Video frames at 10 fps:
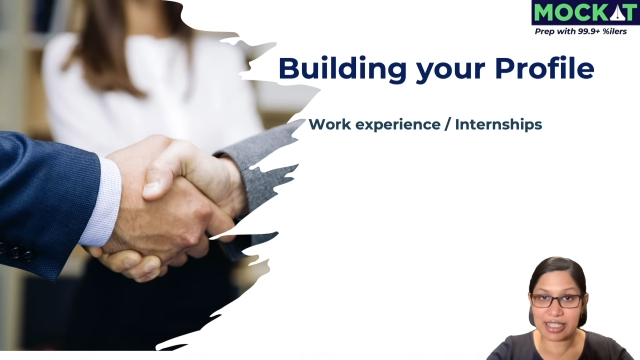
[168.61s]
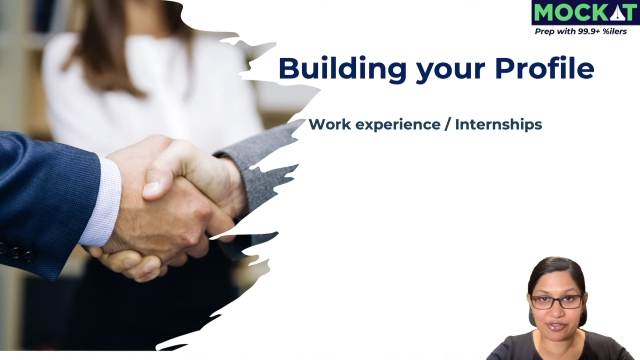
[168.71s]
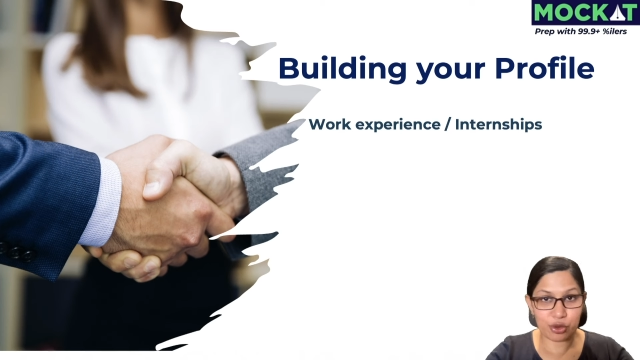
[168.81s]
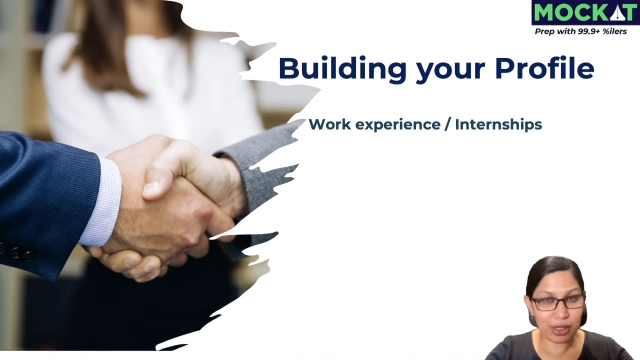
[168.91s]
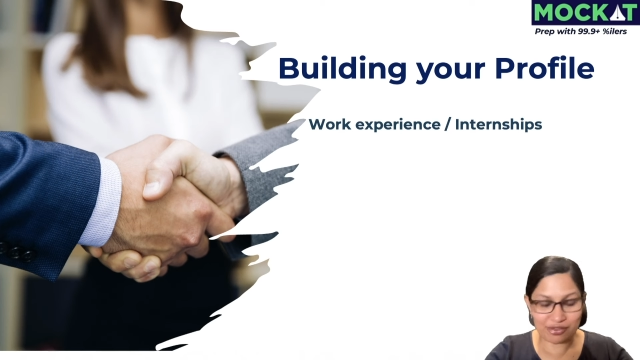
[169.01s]
if
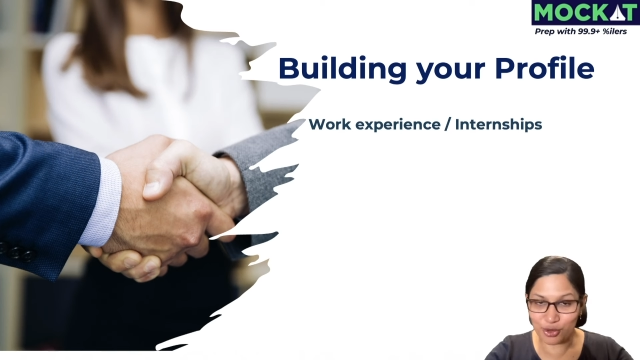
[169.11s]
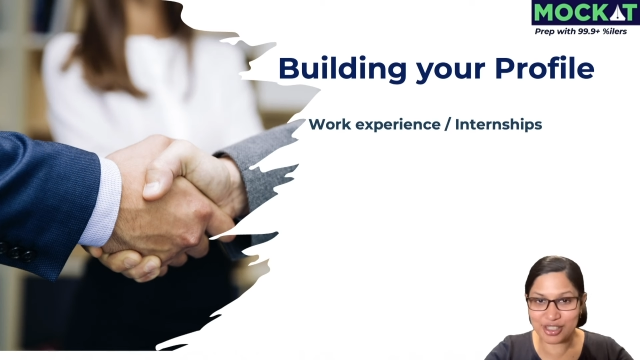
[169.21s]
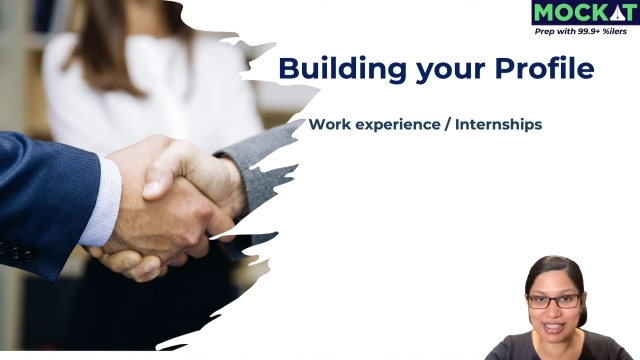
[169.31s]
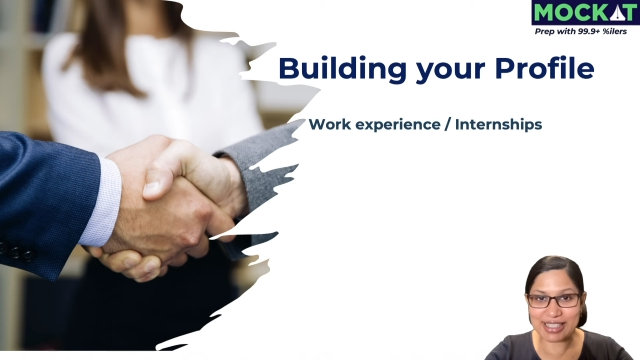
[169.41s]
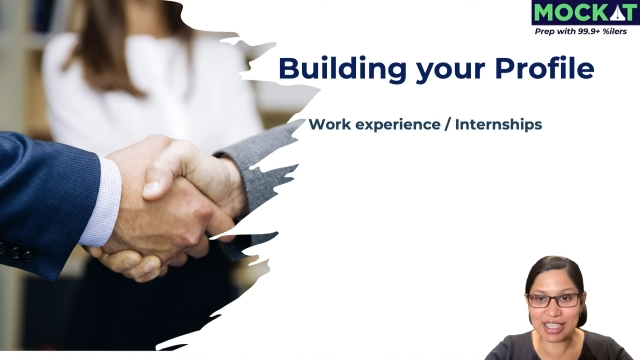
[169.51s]
you have
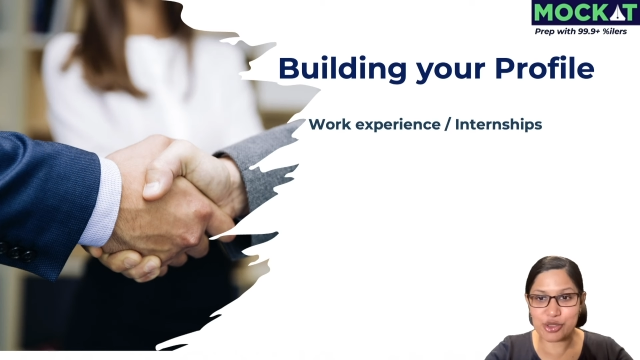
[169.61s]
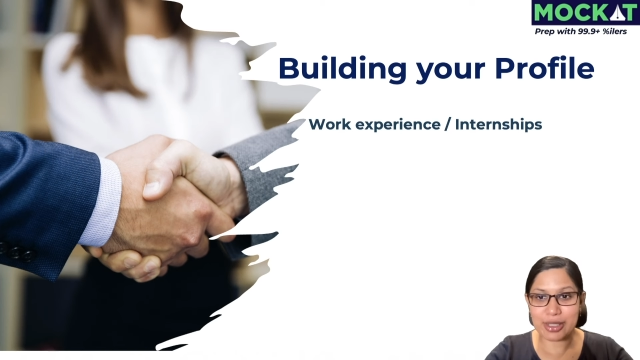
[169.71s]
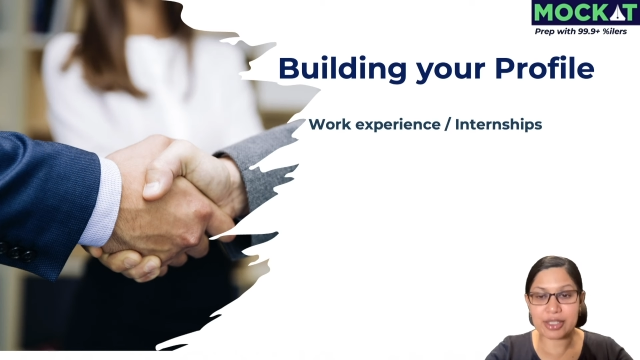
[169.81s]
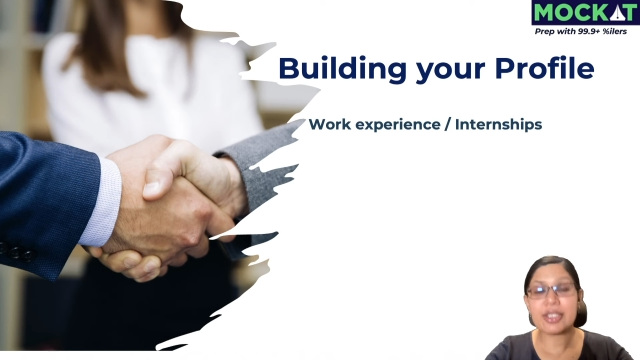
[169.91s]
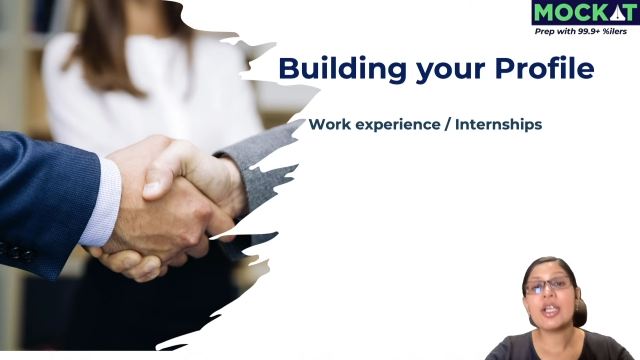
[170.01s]
already
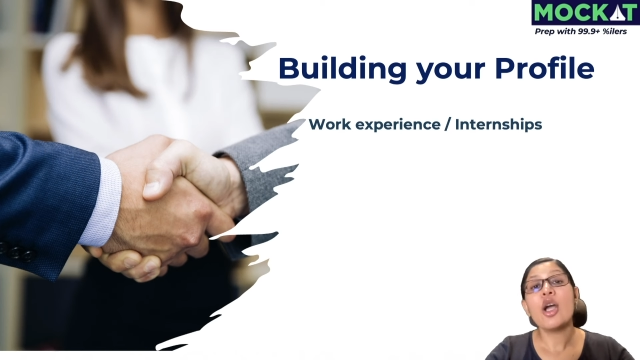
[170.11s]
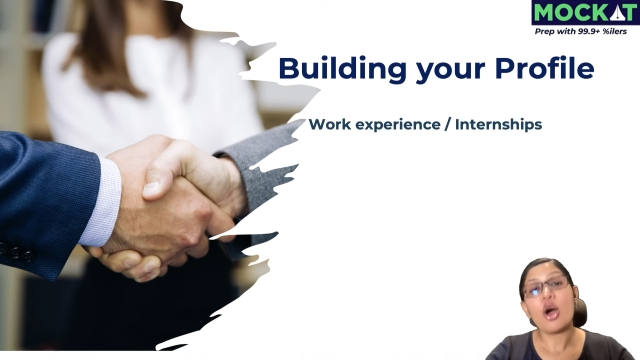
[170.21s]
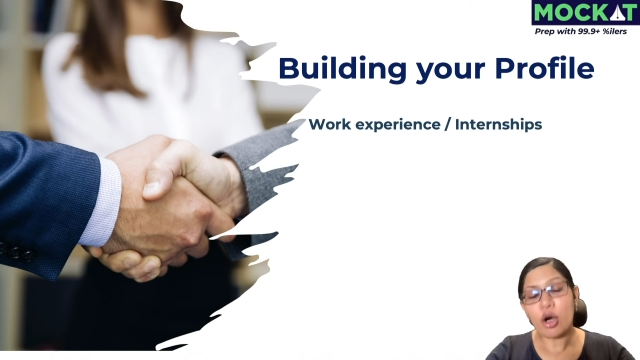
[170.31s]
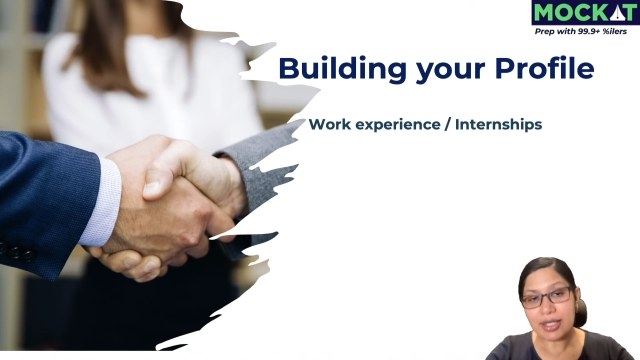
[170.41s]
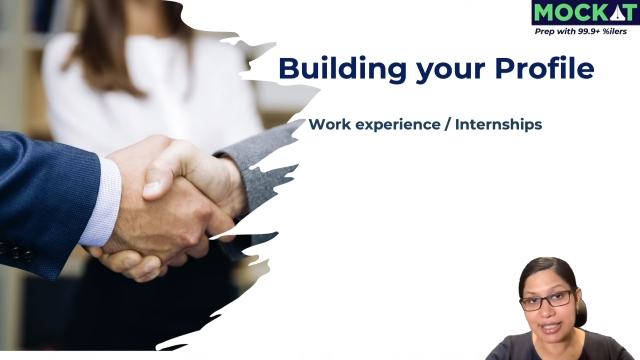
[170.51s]
graduated,
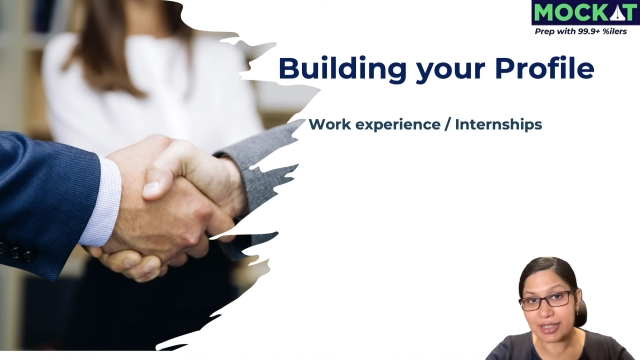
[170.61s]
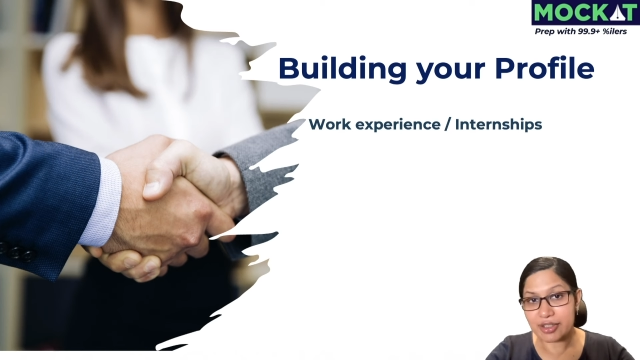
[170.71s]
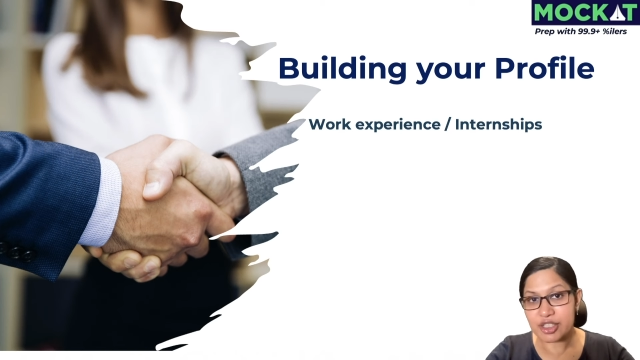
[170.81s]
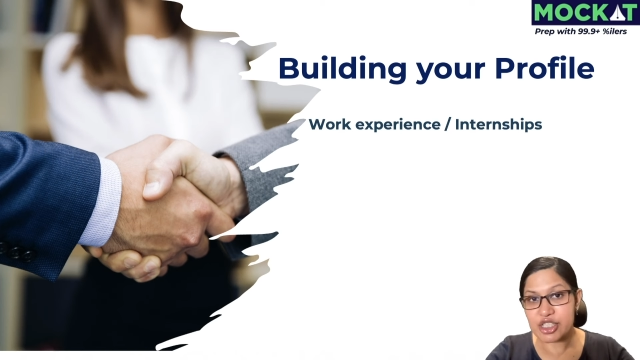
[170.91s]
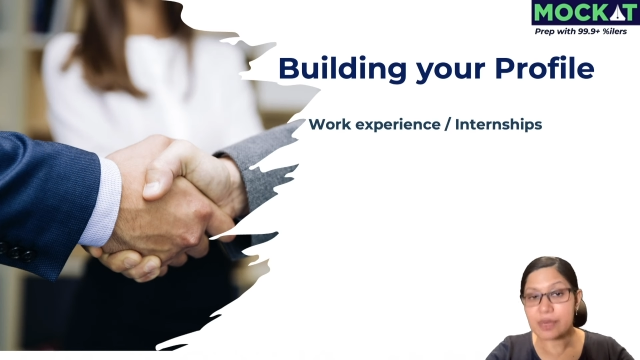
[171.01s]
or internships